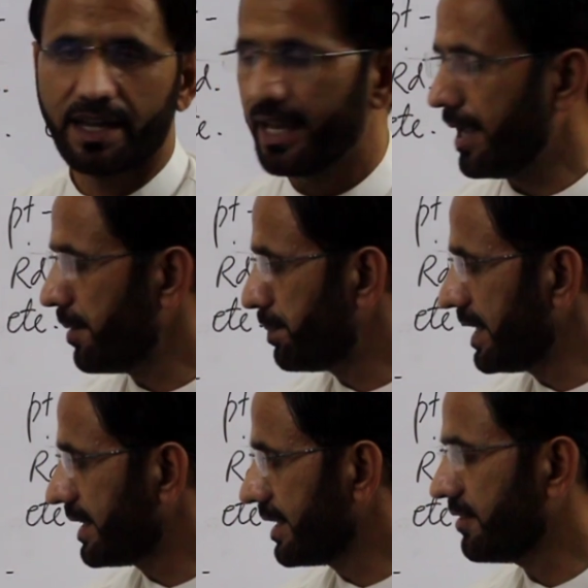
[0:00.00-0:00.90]
A
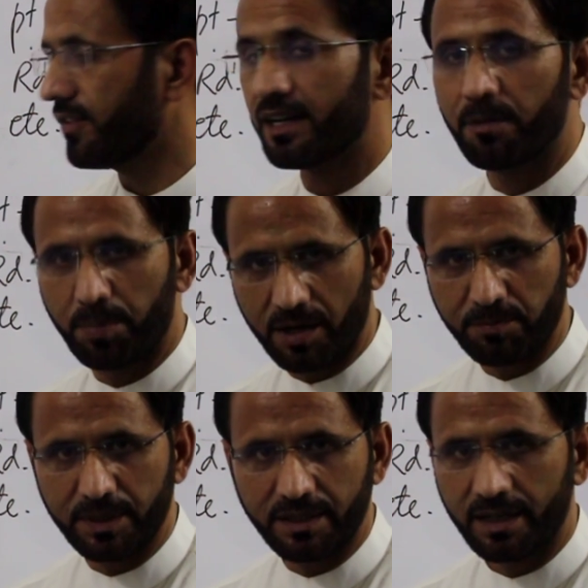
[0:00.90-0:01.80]
P T for
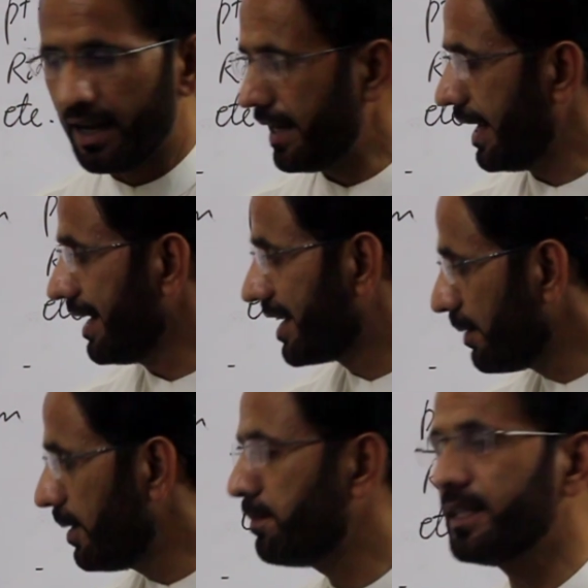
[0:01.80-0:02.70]
apartment and A
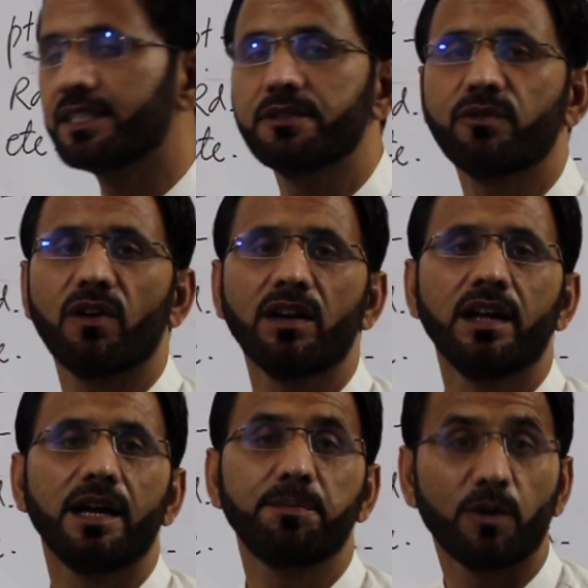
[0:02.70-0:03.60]
P P T for
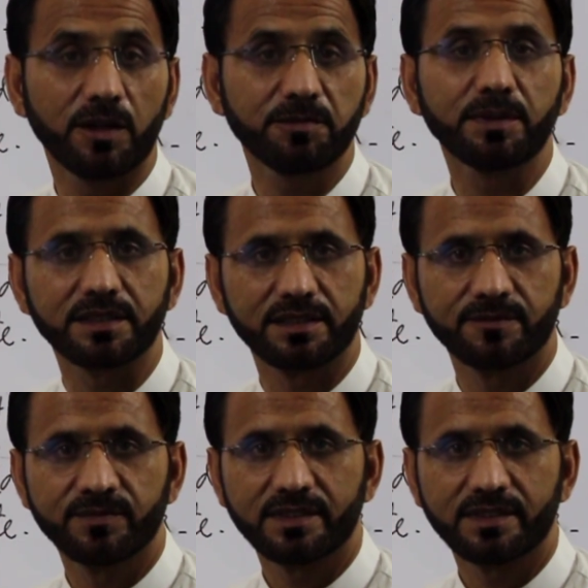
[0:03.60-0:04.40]
appointment.